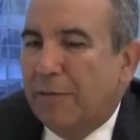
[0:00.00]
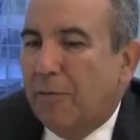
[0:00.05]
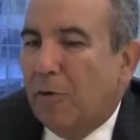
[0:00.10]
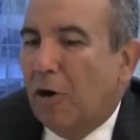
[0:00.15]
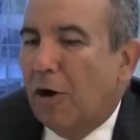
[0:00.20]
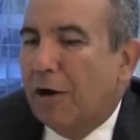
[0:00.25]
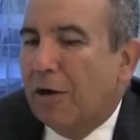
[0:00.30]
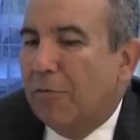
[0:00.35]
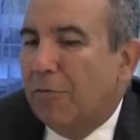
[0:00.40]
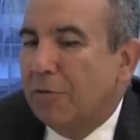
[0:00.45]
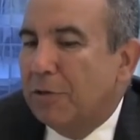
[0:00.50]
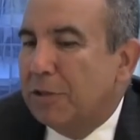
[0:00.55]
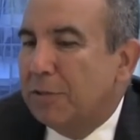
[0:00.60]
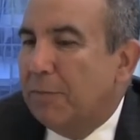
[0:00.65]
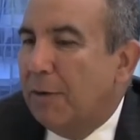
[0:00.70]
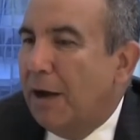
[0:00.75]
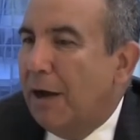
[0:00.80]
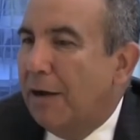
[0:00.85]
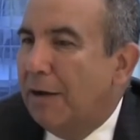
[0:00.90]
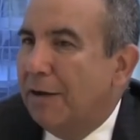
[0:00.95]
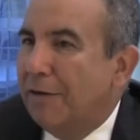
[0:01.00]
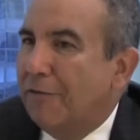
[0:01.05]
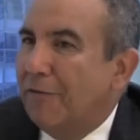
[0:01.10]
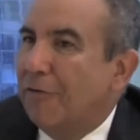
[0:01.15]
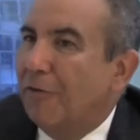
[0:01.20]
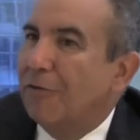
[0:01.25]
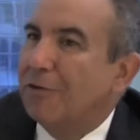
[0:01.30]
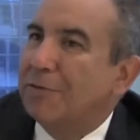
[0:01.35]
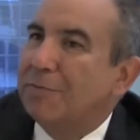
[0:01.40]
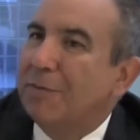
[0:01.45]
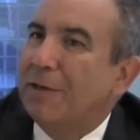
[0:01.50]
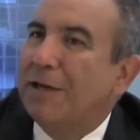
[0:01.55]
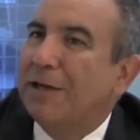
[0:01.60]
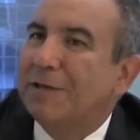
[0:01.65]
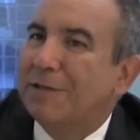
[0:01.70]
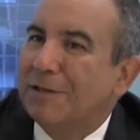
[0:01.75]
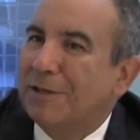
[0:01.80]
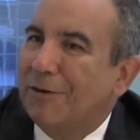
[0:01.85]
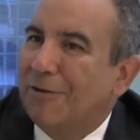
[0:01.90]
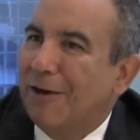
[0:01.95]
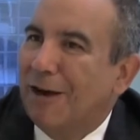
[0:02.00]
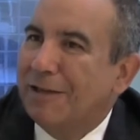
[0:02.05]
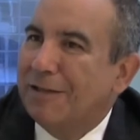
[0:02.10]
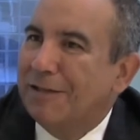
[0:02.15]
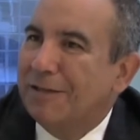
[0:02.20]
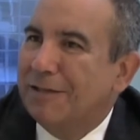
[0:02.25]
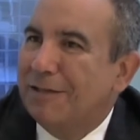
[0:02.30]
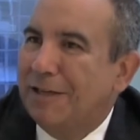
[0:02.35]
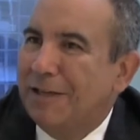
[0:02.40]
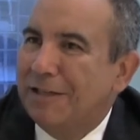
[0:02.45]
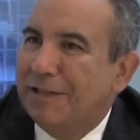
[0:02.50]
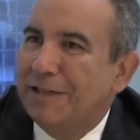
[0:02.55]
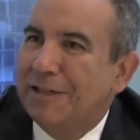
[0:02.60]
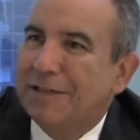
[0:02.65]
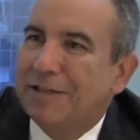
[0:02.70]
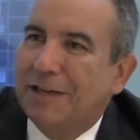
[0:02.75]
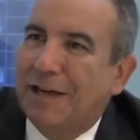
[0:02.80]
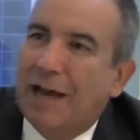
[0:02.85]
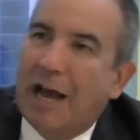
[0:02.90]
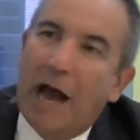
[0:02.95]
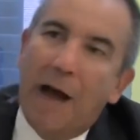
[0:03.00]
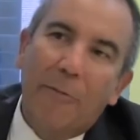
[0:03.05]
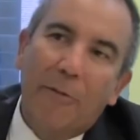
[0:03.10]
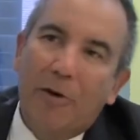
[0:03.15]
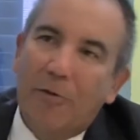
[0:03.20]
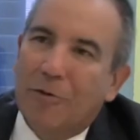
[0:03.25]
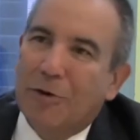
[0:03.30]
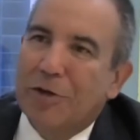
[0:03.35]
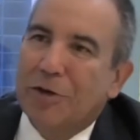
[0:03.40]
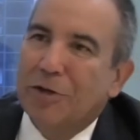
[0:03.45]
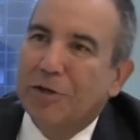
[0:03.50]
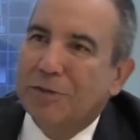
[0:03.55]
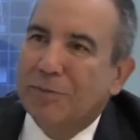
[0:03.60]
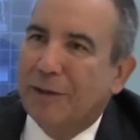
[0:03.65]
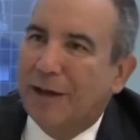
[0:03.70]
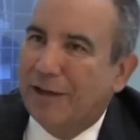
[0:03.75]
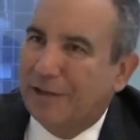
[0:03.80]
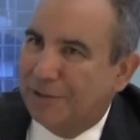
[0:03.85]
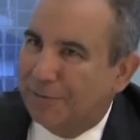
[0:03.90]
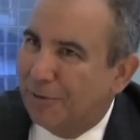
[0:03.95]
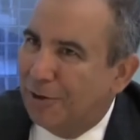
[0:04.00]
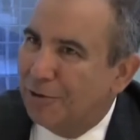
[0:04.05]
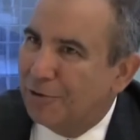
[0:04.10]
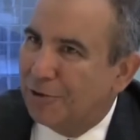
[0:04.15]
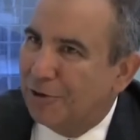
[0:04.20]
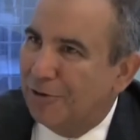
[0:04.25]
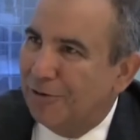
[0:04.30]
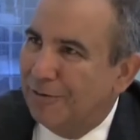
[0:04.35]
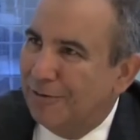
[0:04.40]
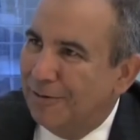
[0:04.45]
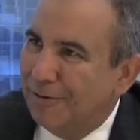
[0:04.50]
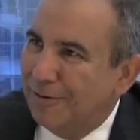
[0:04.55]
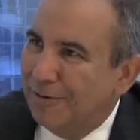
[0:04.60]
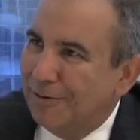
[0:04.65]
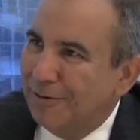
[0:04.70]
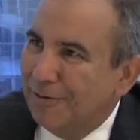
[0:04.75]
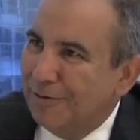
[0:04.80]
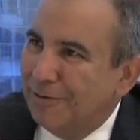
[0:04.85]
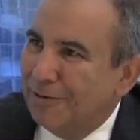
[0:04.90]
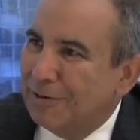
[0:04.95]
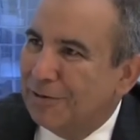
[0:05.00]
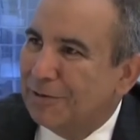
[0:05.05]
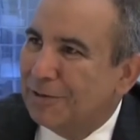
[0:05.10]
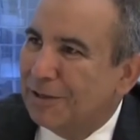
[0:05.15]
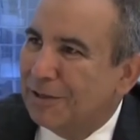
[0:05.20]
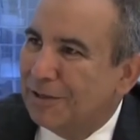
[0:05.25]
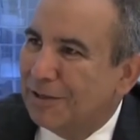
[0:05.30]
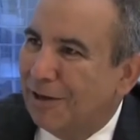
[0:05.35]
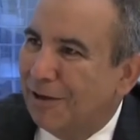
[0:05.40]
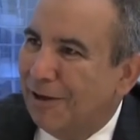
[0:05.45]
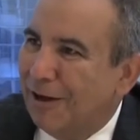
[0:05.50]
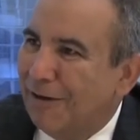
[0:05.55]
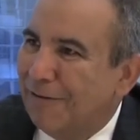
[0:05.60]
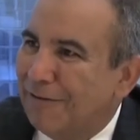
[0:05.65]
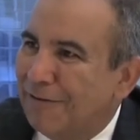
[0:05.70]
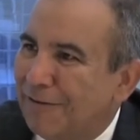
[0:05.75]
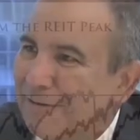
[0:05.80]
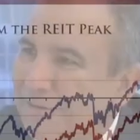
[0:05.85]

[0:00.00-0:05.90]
market responded first because of the crisis. It's easy to say, I'm going to reduce my exposure, which was the sell-off.